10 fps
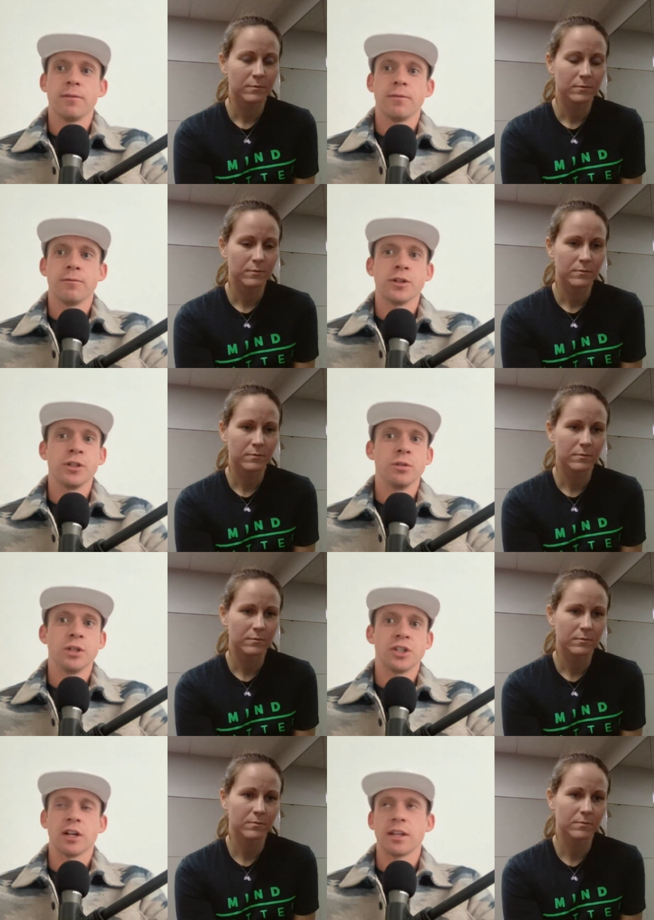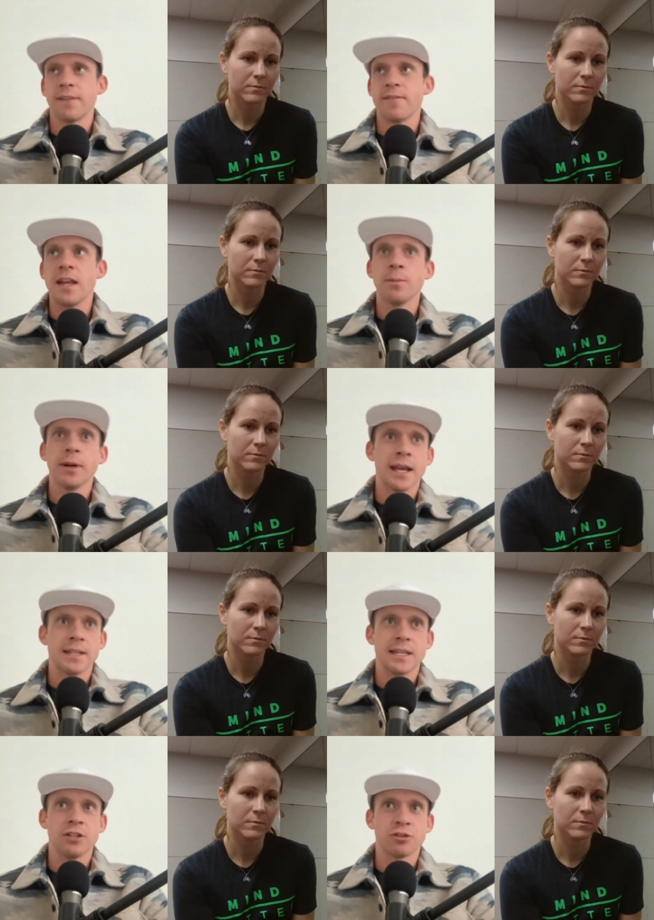Speaker 1: for you to share like if anybody has
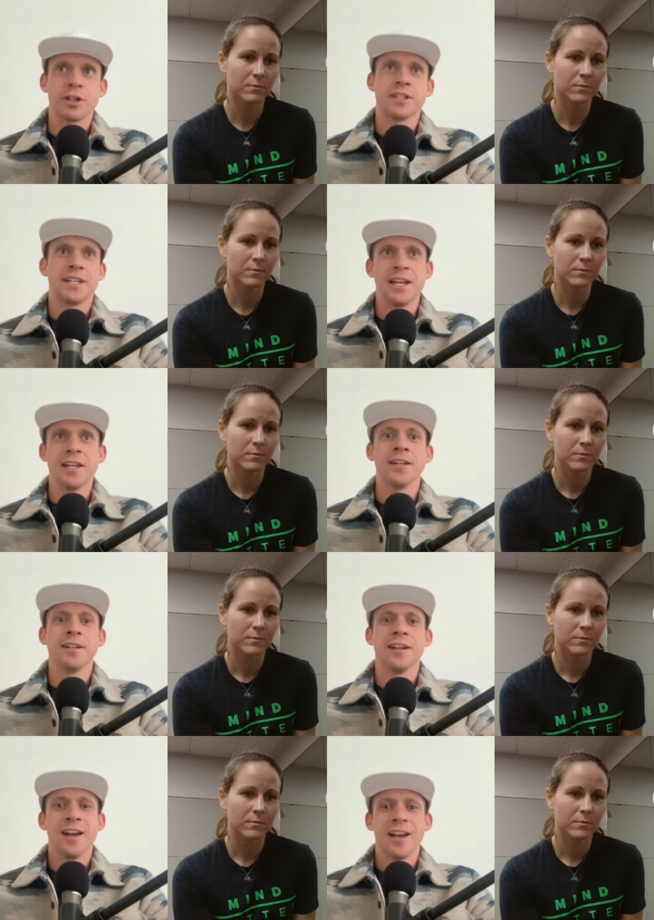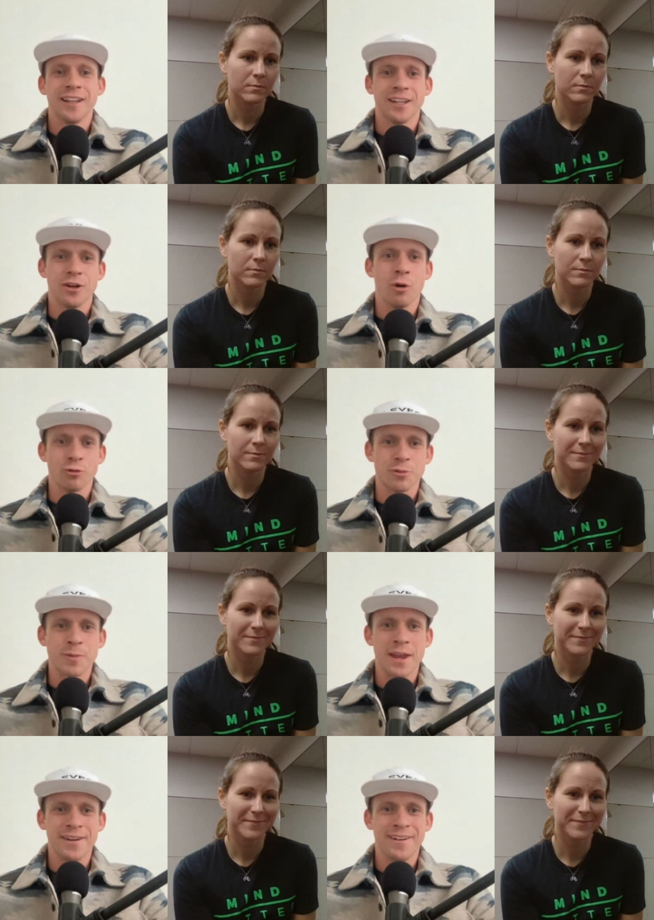interest in like an
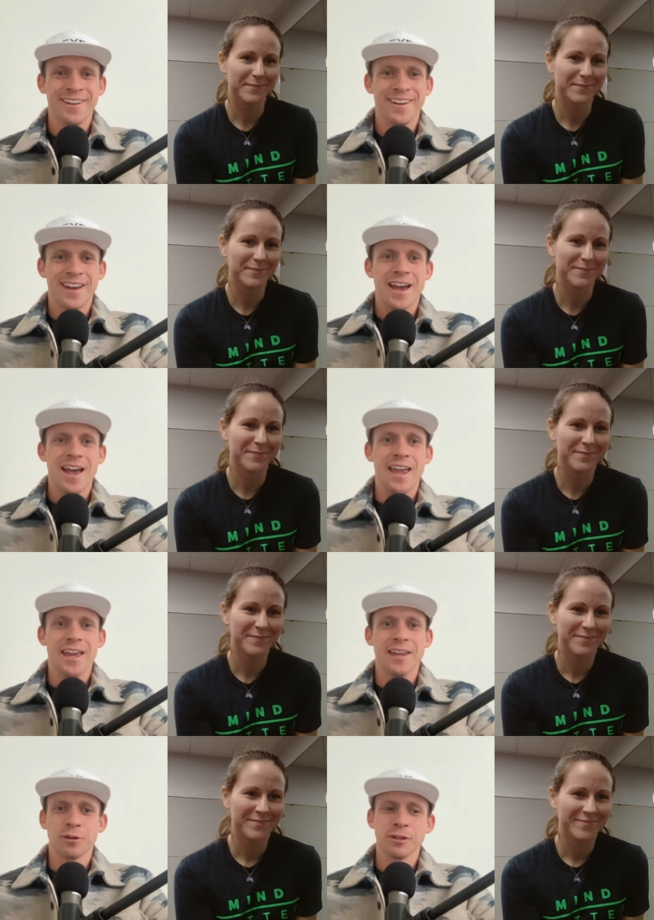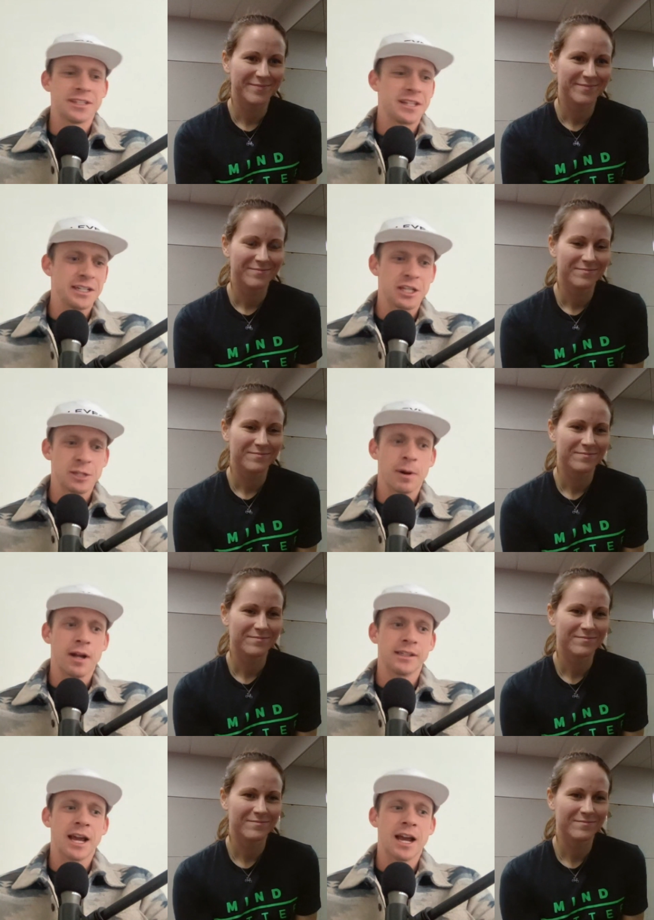Ultraman and they're listening to this
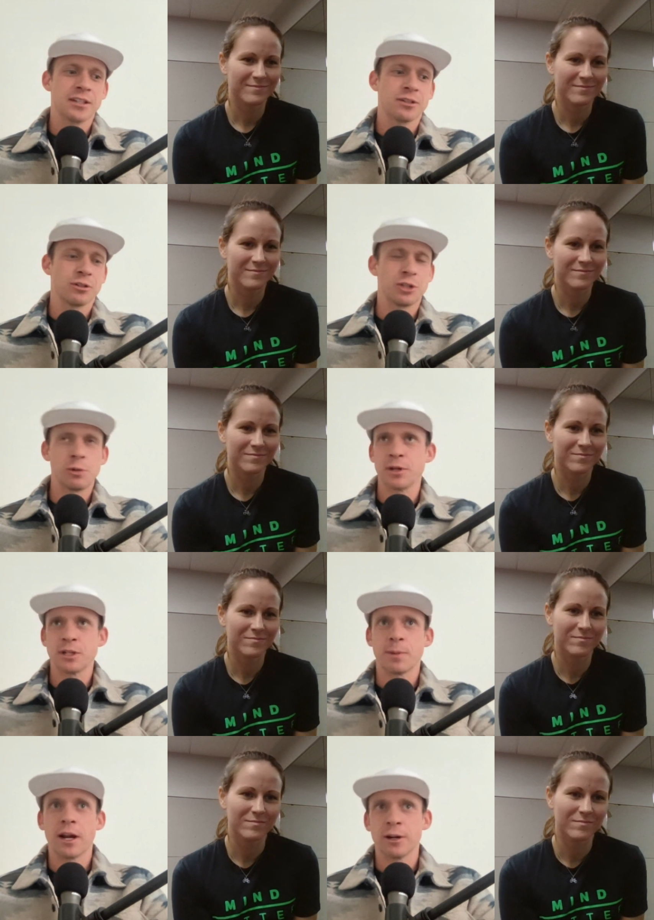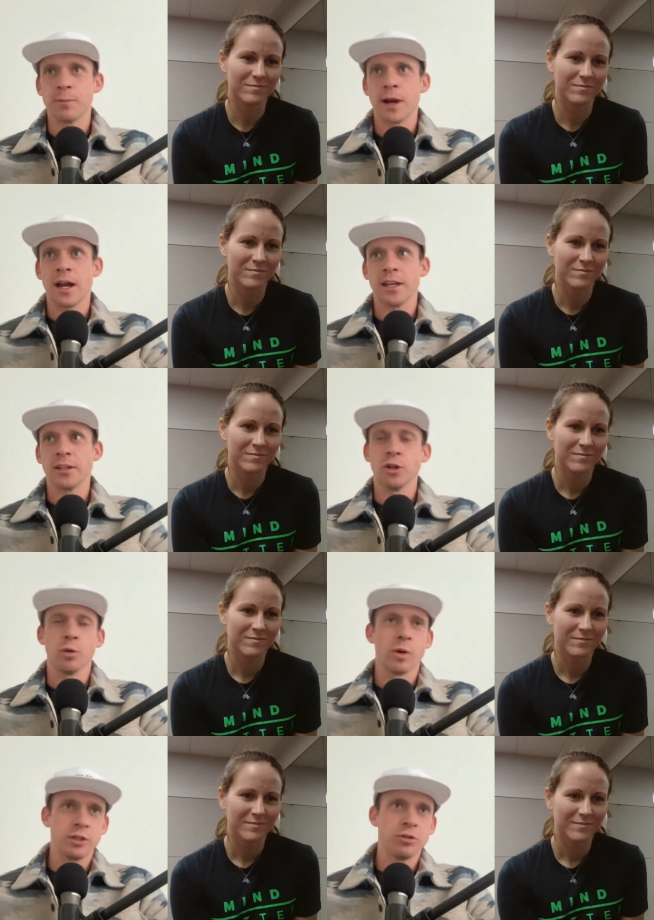podcast, they're super inspired by, you know,
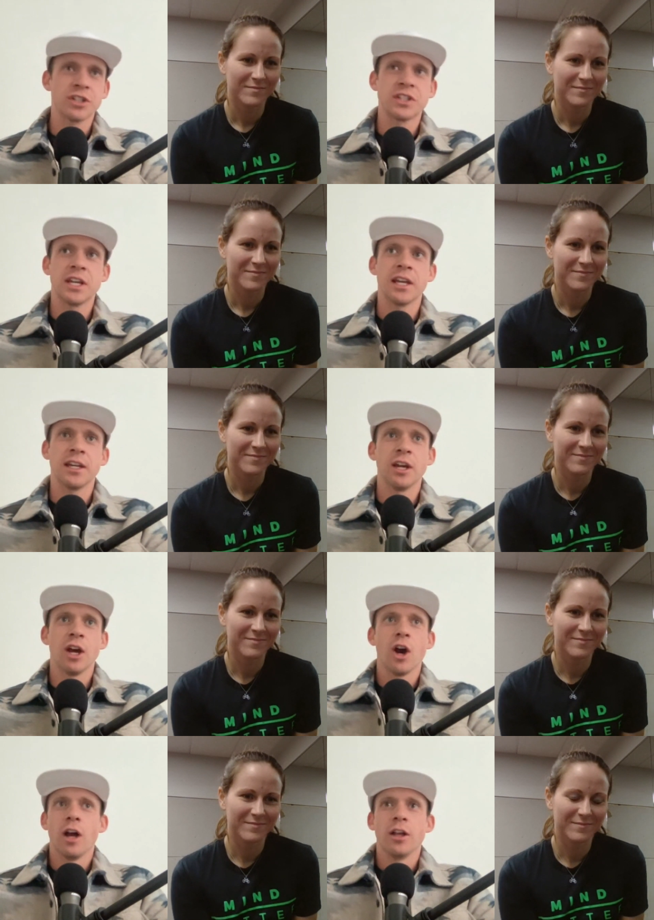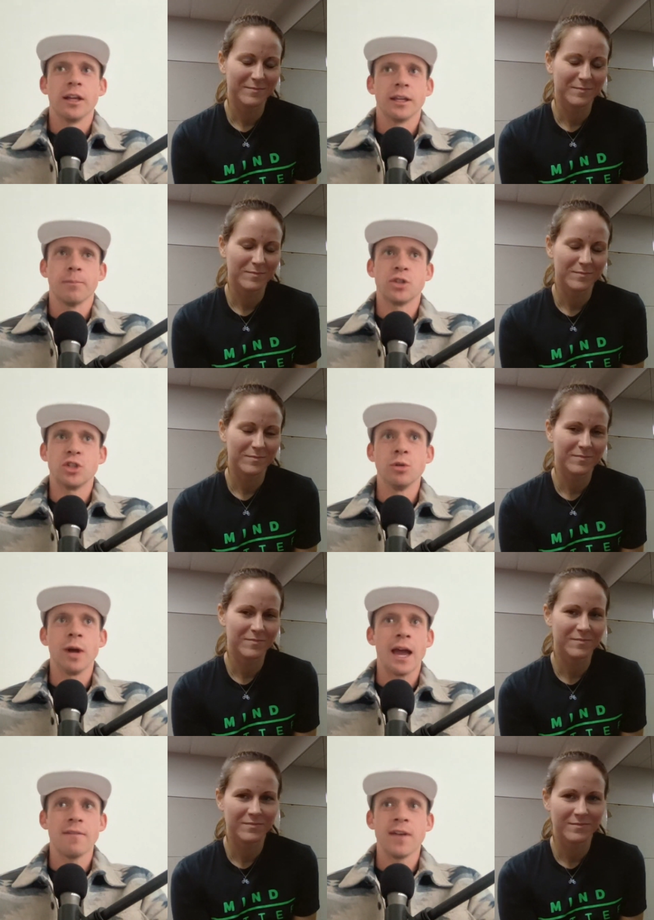what you just did. Wow do you
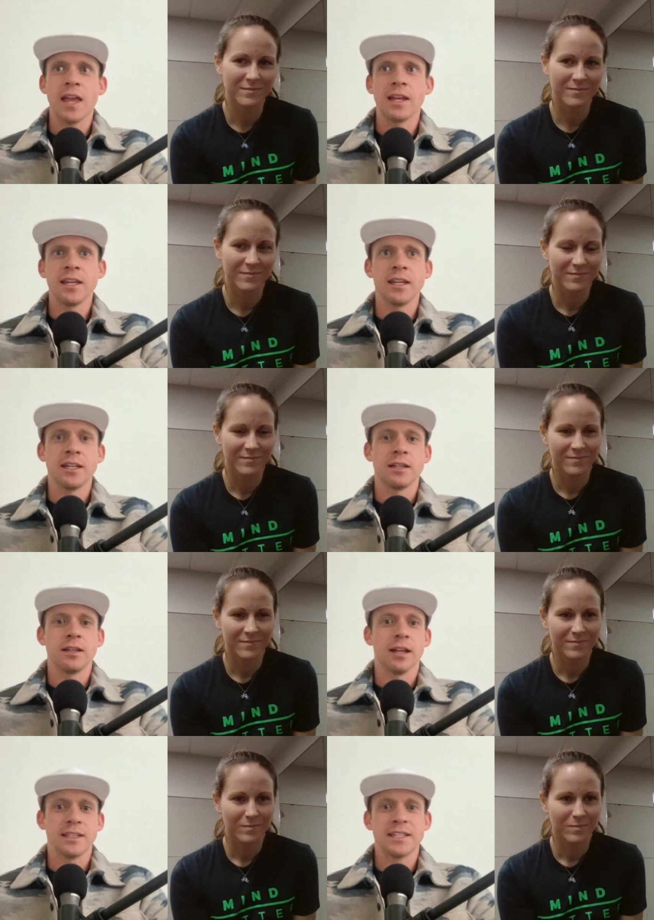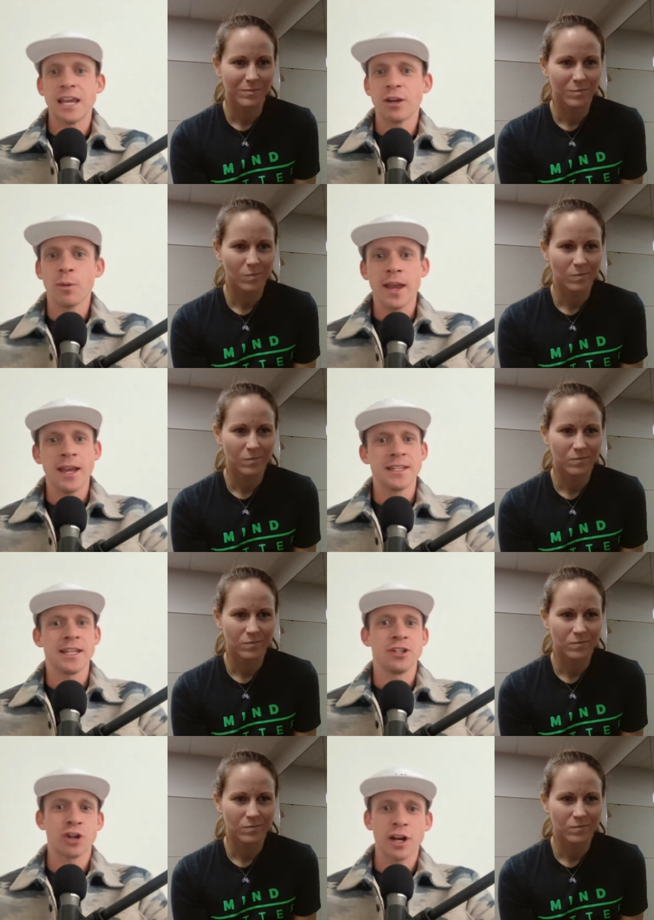have any like takeaways, any
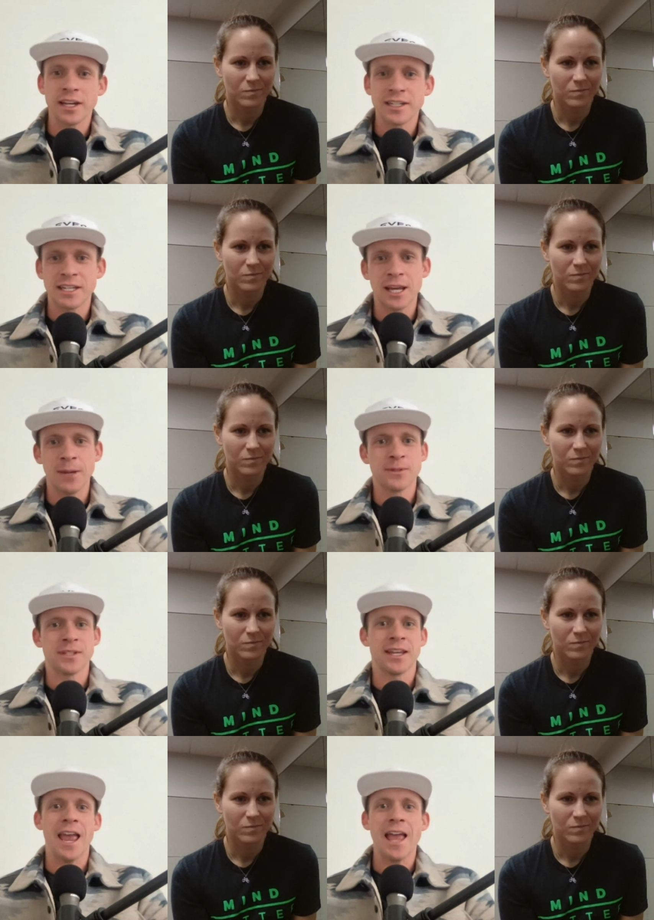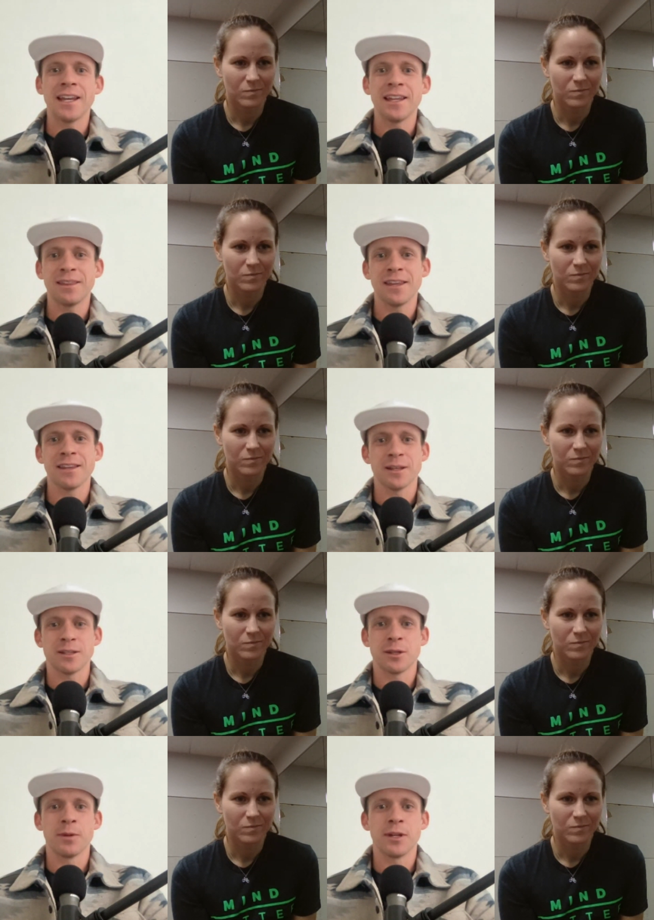training tips, like anything that
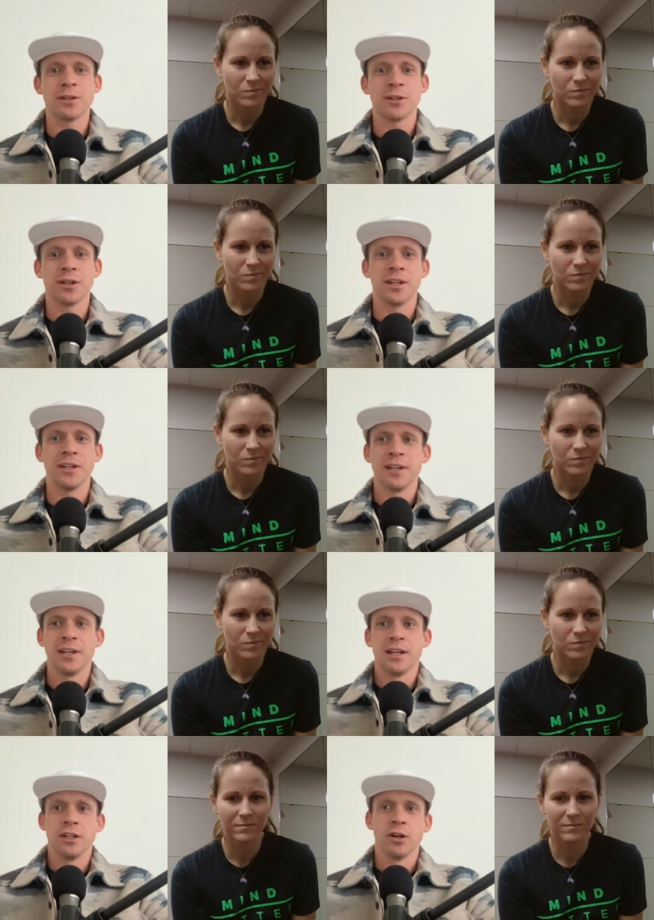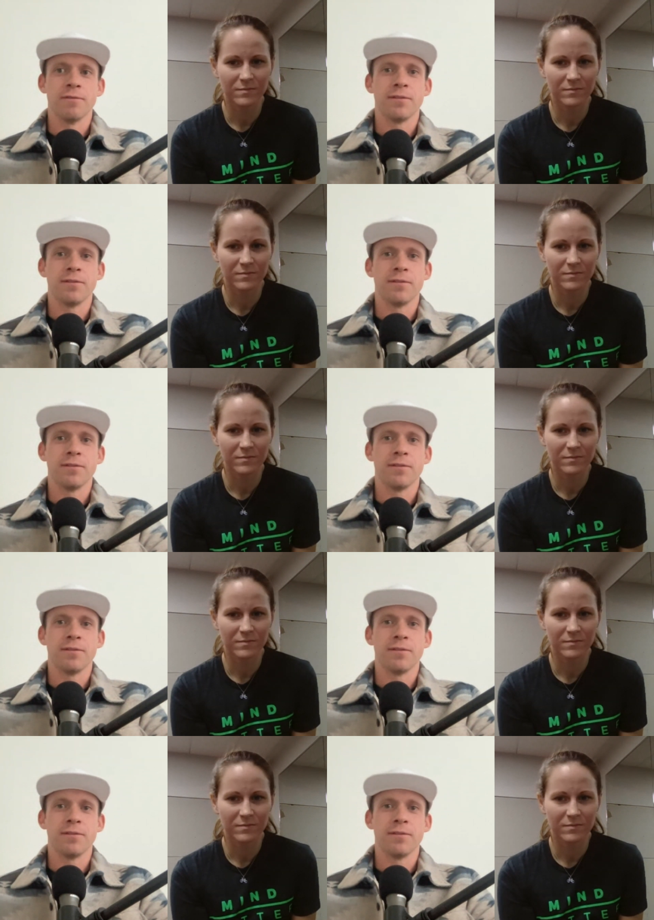somebody could, you know, if